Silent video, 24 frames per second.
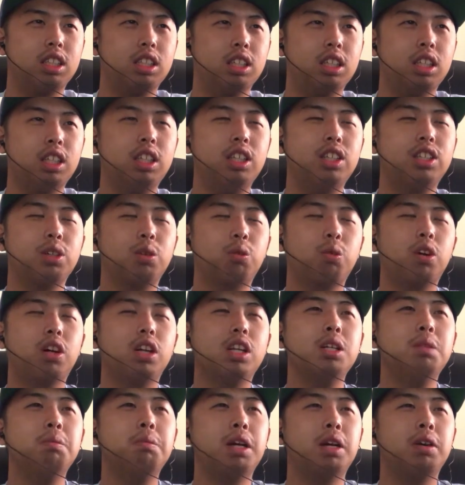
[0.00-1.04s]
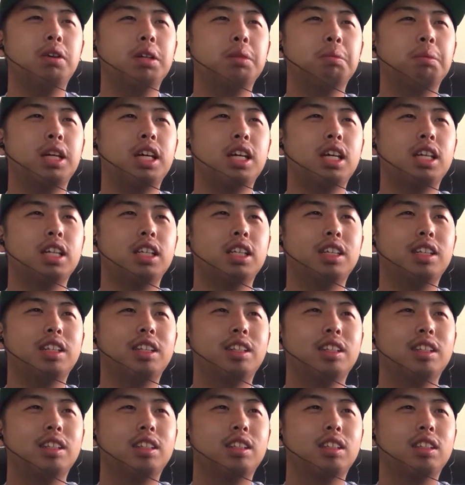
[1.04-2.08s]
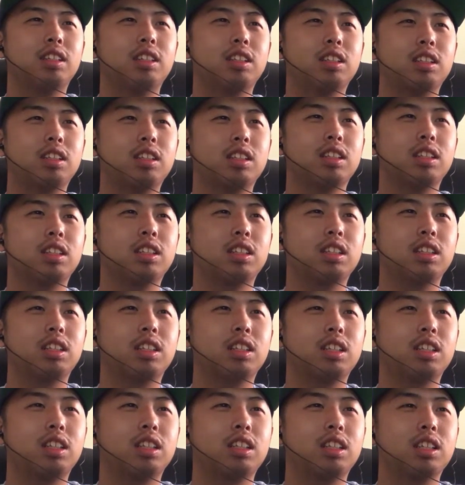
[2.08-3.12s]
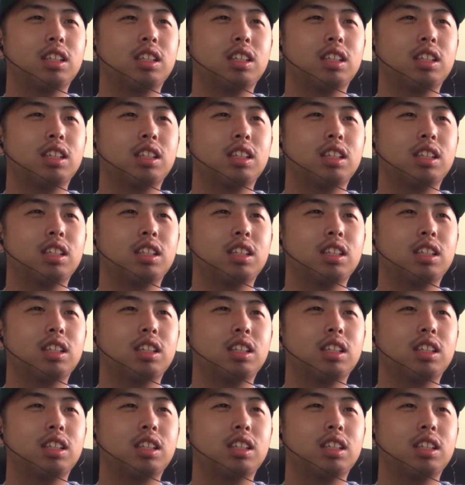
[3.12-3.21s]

And he's a watermelon man. What the f?